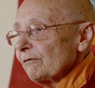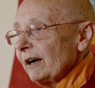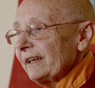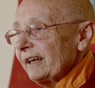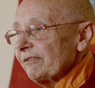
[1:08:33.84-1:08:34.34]

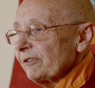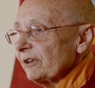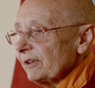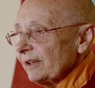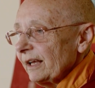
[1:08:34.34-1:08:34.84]
right
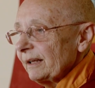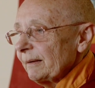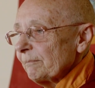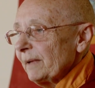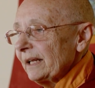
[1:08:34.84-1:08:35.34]
effort
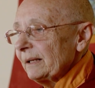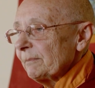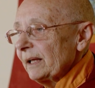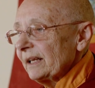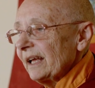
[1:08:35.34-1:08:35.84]
and many,
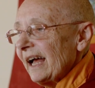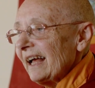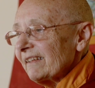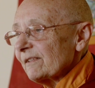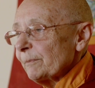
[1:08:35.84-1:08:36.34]
many
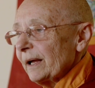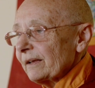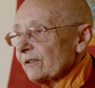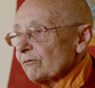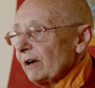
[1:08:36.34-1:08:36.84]

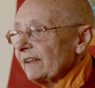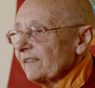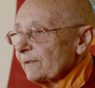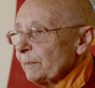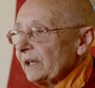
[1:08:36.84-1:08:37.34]
aspects,
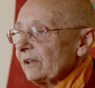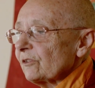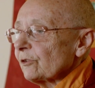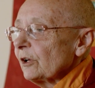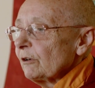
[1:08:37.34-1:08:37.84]
right
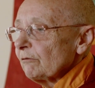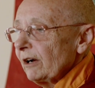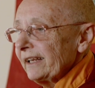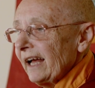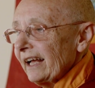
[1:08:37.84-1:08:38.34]
speech,
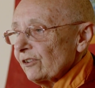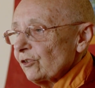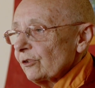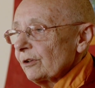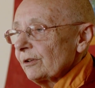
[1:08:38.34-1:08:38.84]
right
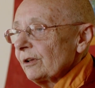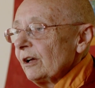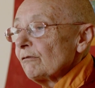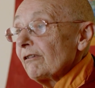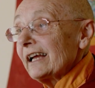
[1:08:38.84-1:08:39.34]
action,
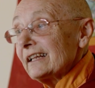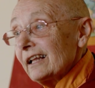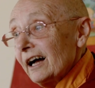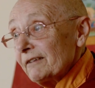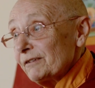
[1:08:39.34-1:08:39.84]
right
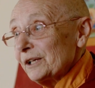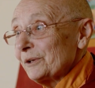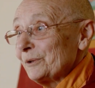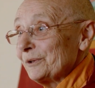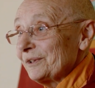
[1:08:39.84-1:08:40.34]

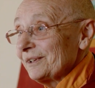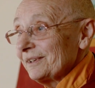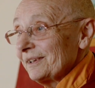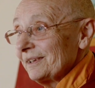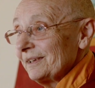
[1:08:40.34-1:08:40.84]
livelihood.
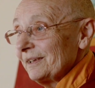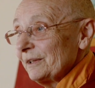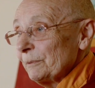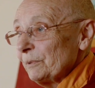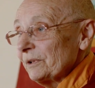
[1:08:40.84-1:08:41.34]

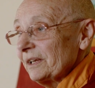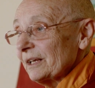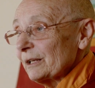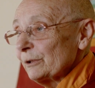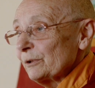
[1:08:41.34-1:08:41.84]
The Buddha
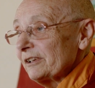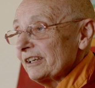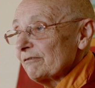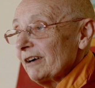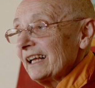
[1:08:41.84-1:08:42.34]

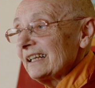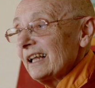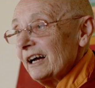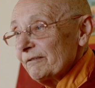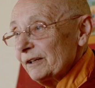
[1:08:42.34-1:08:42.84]
included right
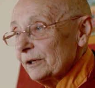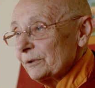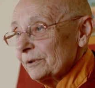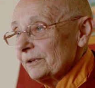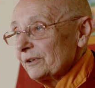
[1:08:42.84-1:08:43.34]

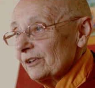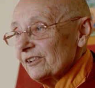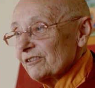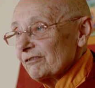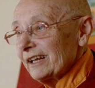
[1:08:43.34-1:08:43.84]
livelihood,
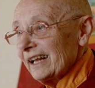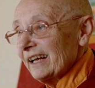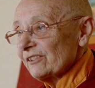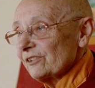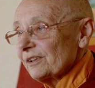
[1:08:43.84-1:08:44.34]
not just right
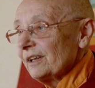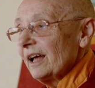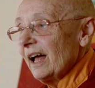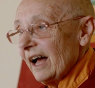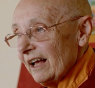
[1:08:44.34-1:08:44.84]
action,
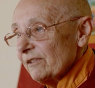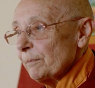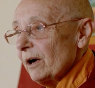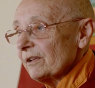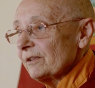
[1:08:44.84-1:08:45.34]

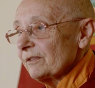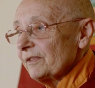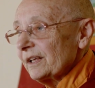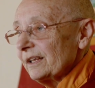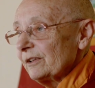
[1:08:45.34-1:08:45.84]
as part
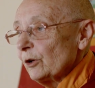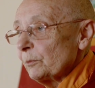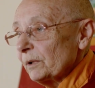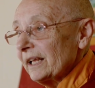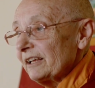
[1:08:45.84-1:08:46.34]
of the
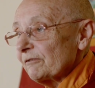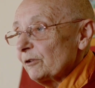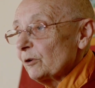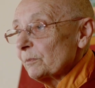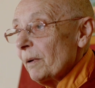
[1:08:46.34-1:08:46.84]
Noble
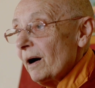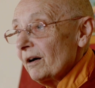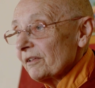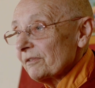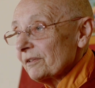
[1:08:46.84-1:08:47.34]
Eightfold
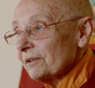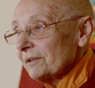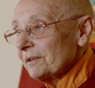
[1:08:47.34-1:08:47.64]
Path.